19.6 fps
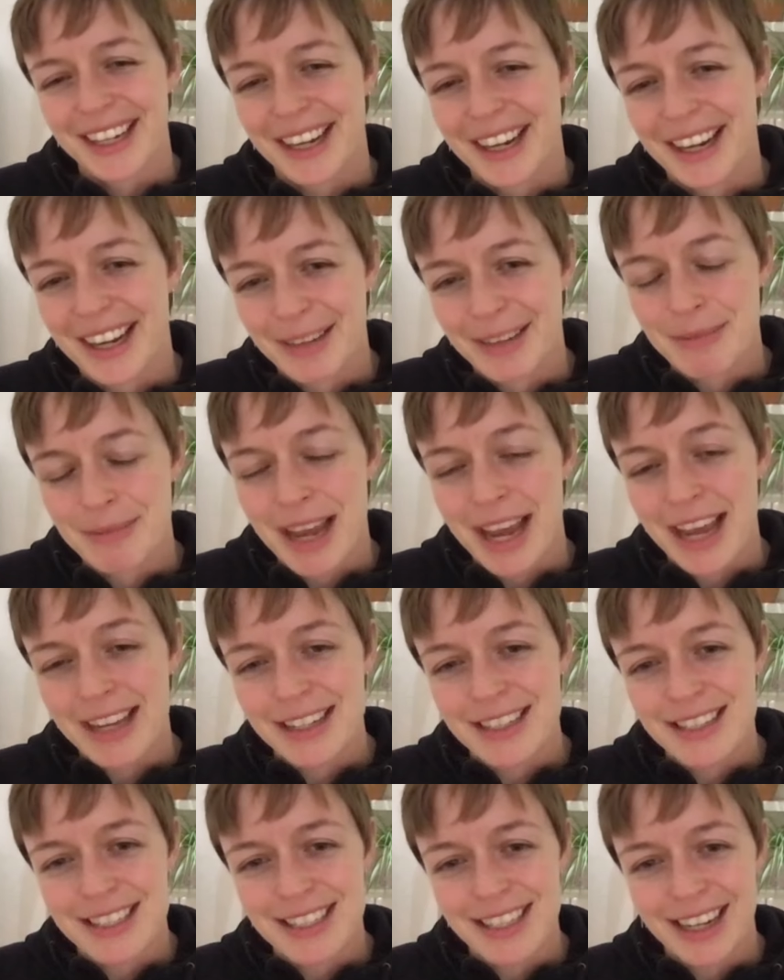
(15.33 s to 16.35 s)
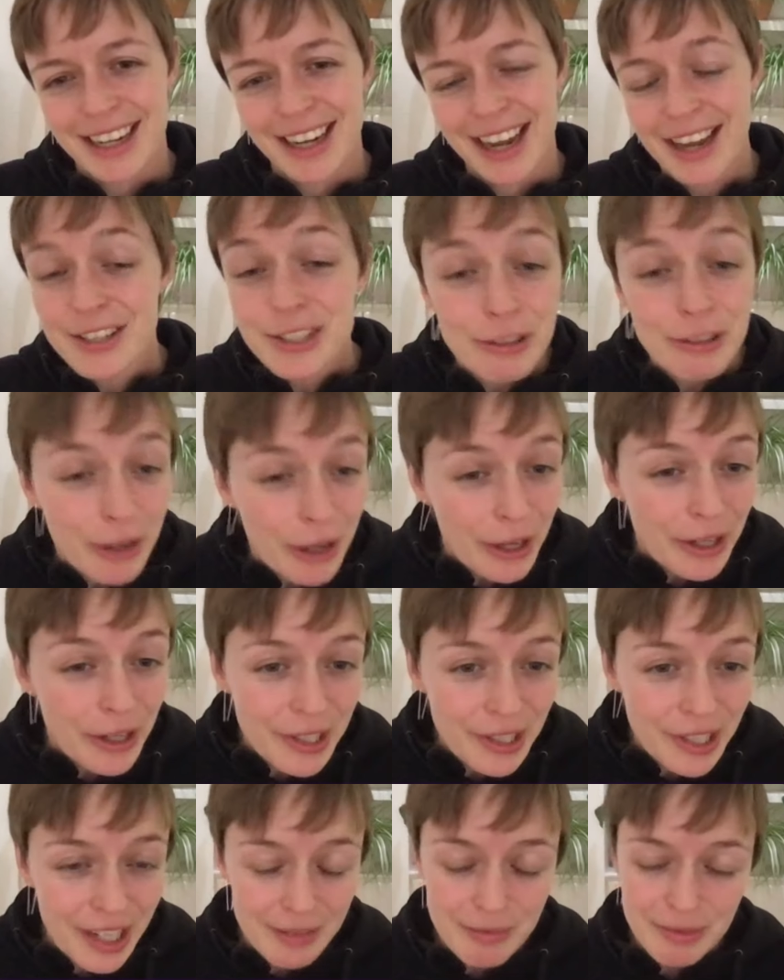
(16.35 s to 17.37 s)
And as you've
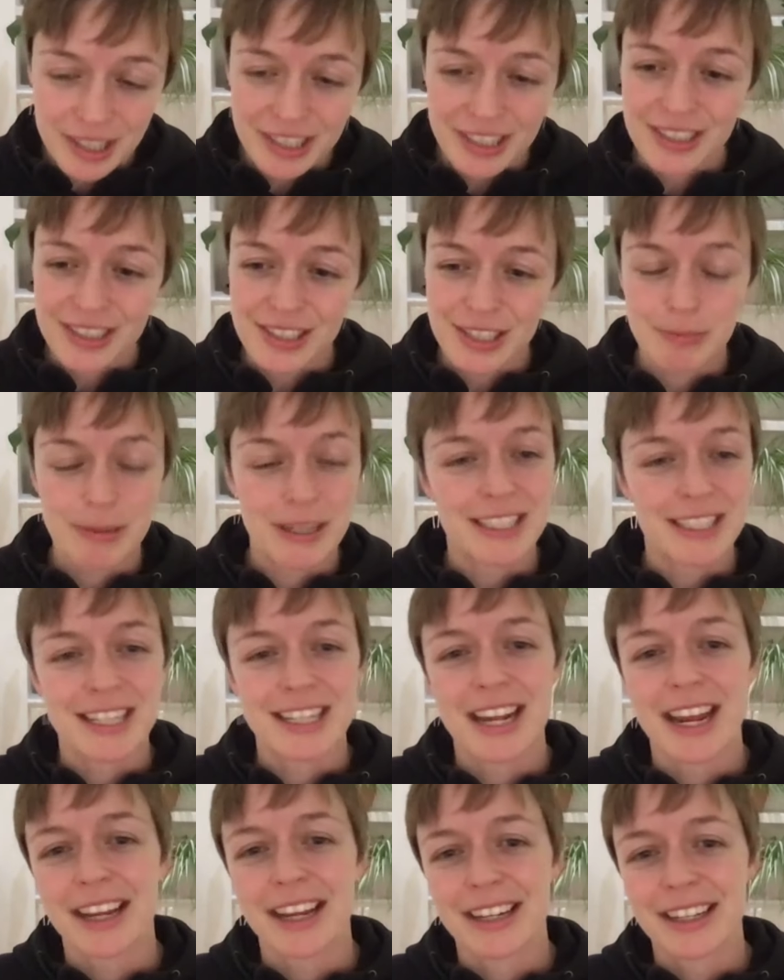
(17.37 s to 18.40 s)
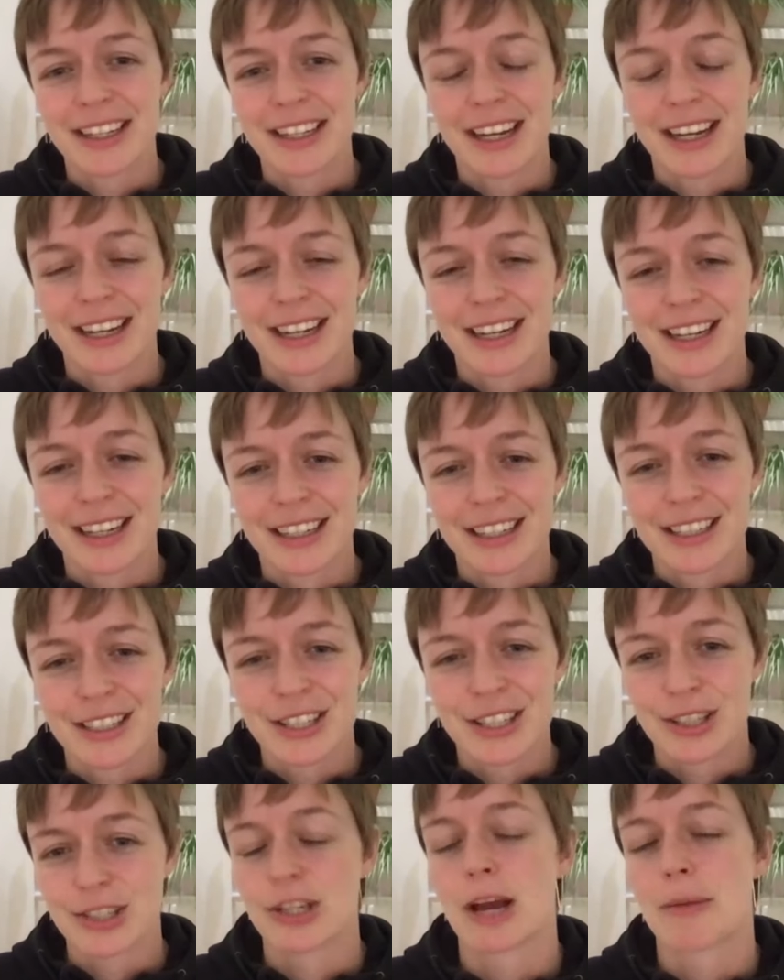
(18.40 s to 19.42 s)
heard, I'm going to speak today
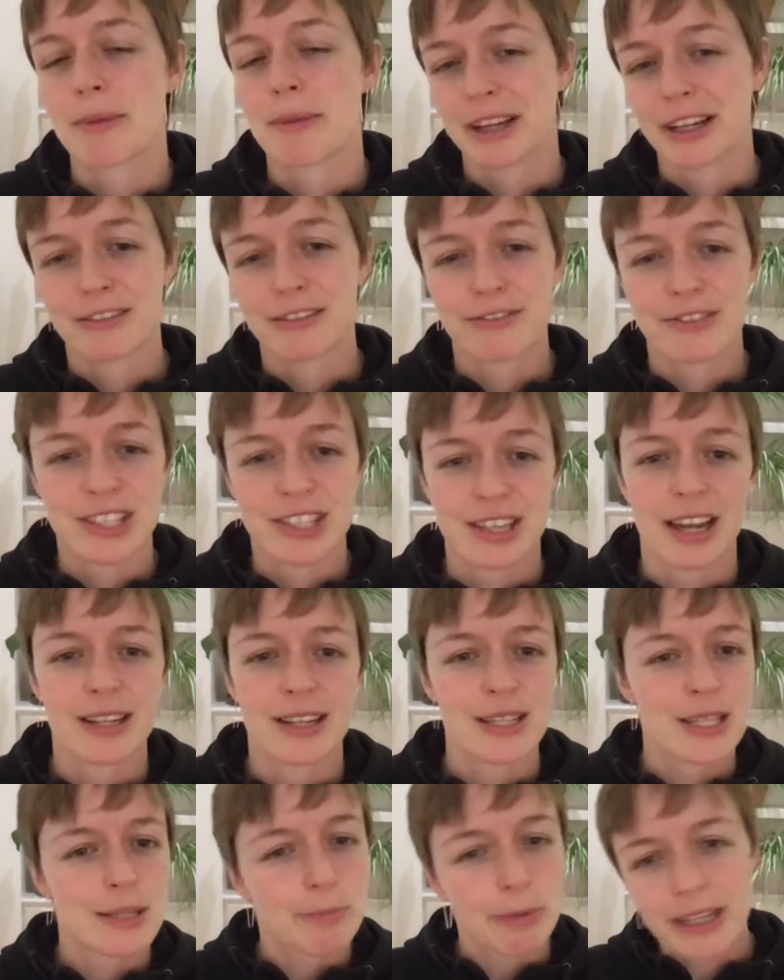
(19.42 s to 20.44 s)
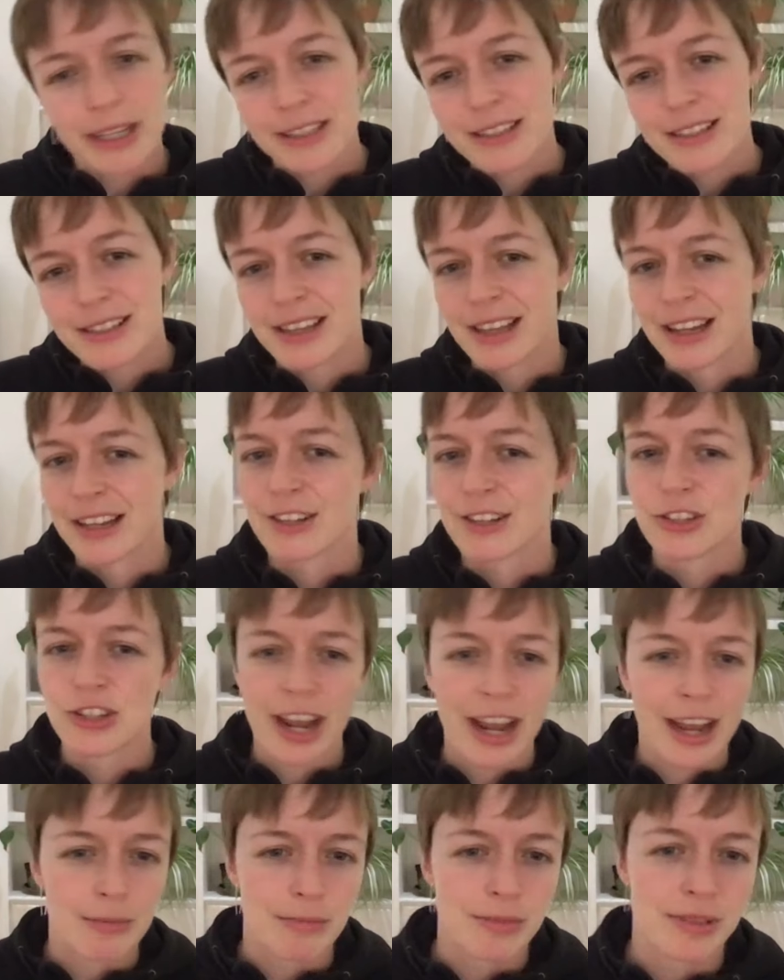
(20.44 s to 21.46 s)
to the topic of design sprints and
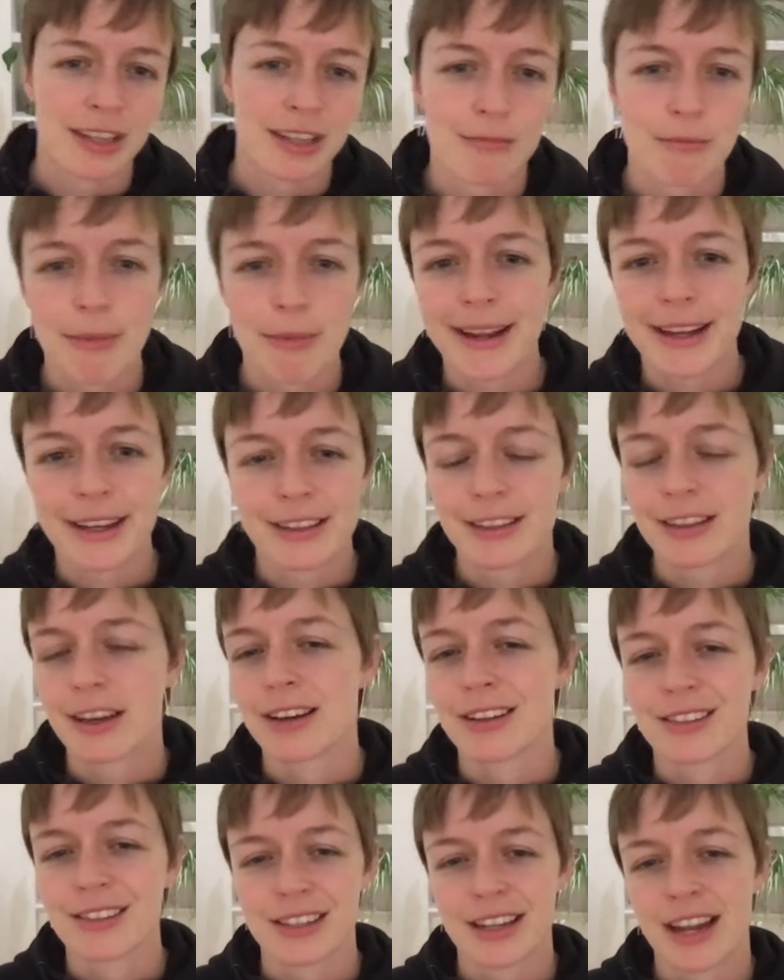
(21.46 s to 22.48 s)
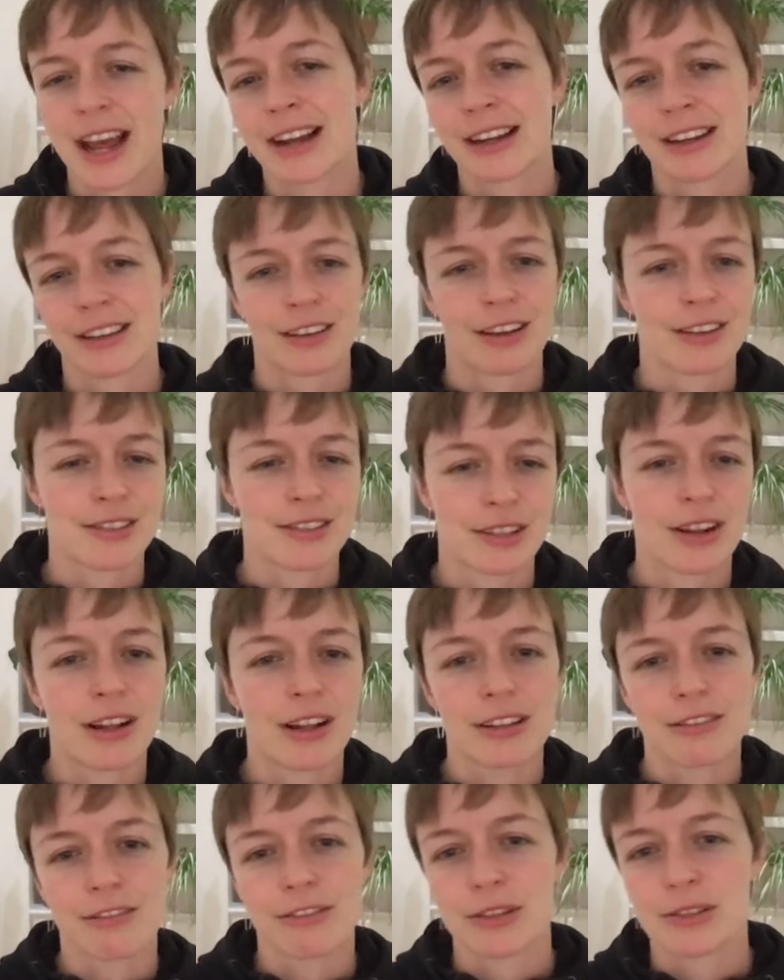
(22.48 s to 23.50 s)
jams and make-a-thons and hackathons and
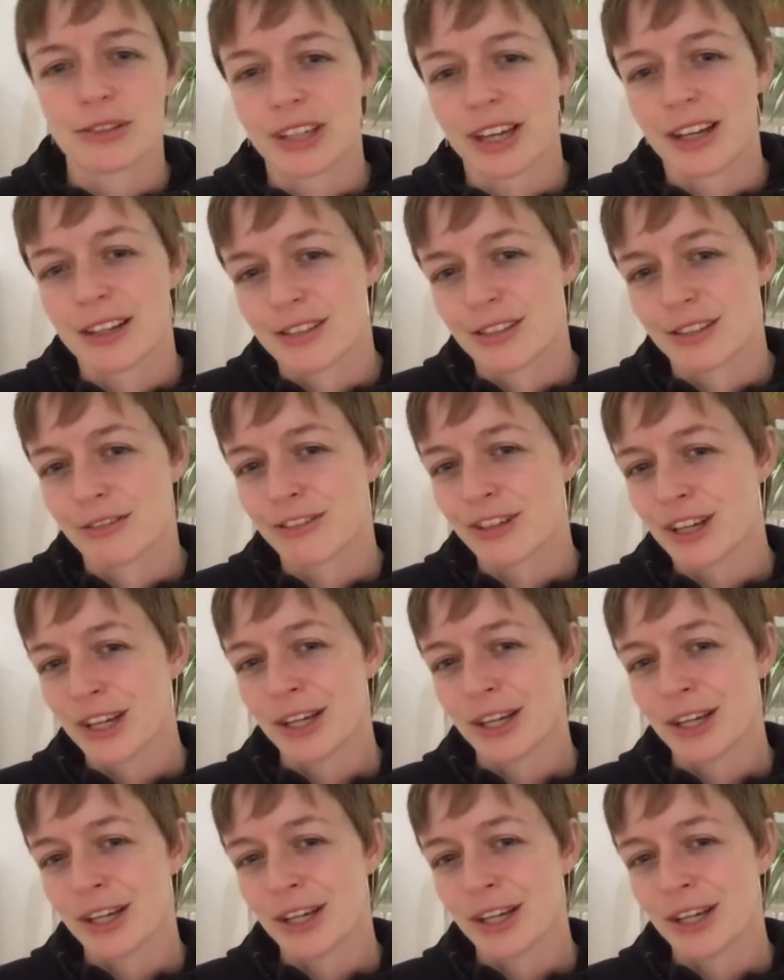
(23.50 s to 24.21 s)
all of those kinds of